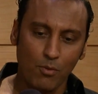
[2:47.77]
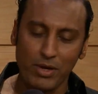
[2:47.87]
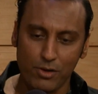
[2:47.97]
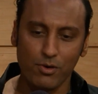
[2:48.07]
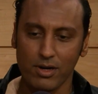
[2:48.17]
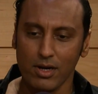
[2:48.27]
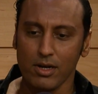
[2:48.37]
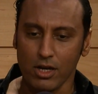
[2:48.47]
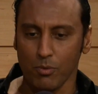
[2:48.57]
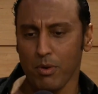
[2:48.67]
we do,
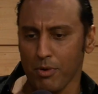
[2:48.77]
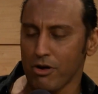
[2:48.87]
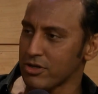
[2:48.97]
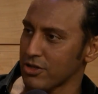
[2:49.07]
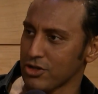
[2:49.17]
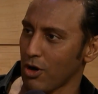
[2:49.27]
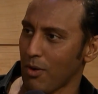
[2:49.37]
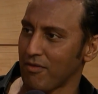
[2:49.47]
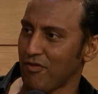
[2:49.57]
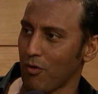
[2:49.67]
we rehearse the show
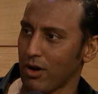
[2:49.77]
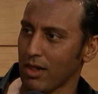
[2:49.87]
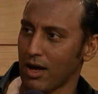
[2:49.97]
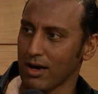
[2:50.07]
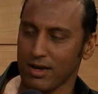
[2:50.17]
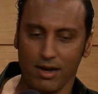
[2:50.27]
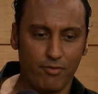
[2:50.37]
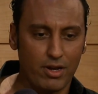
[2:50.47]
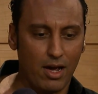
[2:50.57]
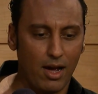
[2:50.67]
around 4 o'clock
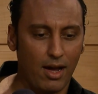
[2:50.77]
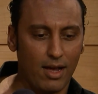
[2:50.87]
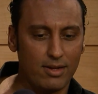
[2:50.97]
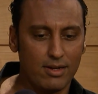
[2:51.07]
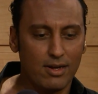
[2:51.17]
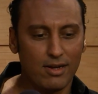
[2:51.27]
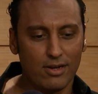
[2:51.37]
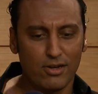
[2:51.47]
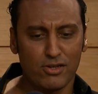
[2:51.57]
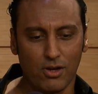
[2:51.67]
every day. And
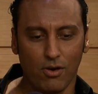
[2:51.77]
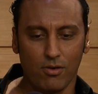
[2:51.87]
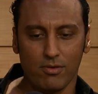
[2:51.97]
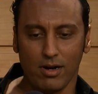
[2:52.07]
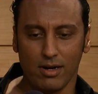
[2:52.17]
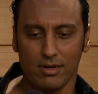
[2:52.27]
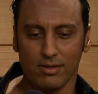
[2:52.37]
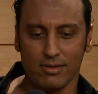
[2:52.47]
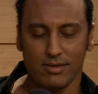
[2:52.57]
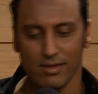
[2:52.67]
so
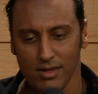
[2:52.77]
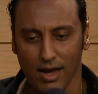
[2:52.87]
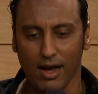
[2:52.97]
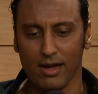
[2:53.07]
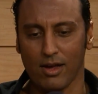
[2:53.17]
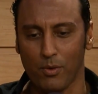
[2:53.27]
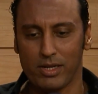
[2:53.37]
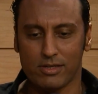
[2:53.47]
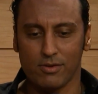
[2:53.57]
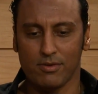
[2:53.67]
I go
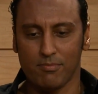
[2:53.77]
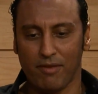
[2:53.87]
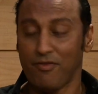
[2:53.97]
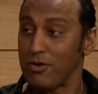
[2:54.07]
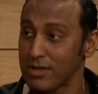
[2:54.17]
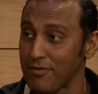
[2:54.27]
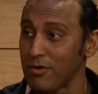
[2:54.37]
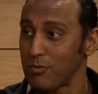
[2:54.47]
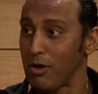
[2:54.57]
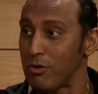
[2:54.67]
into my first
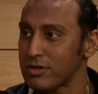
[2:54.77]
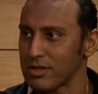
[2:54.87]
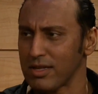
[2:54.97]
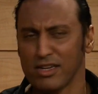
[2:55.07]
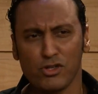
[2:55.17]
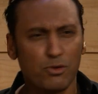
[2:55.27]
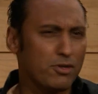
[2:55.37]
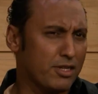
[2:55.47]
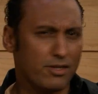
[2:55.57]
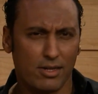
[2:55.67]
ever rehearsal, and it's
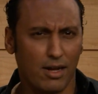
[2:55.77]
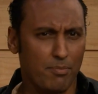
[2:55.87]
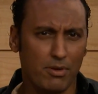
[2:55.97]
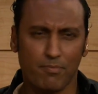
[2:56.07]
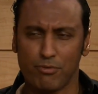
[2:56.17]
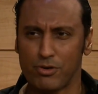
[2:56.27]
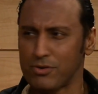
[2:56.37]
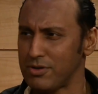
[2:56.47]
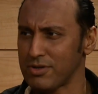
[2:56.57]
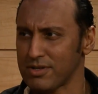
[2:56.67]
usually just a couple of
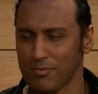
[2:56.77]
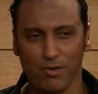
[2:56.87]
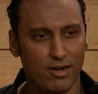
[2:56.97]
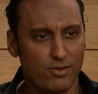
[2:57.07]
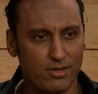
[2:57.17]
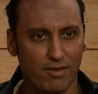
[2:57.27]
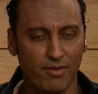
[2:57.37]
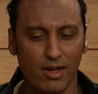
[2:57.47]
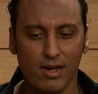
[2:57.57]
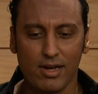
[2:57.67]
producers and some writers and stuff
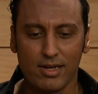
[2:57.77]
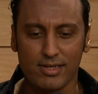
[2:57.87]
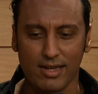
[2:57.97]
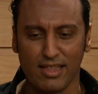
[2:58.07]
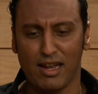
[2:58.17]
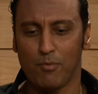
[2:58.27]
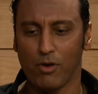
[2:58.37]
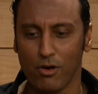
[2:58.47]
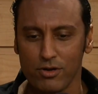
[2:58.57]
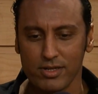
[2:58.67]
sitting there. And I'm
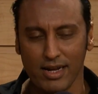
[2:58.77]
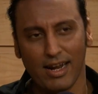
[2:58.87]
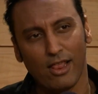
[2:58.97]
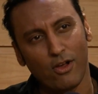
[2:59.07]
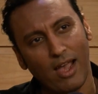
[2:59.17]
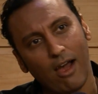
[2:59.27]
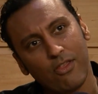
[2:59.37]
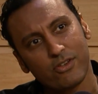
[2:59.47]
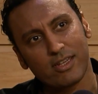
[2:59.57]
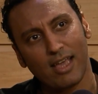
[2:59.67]
rehearsing, and I look out, and there's a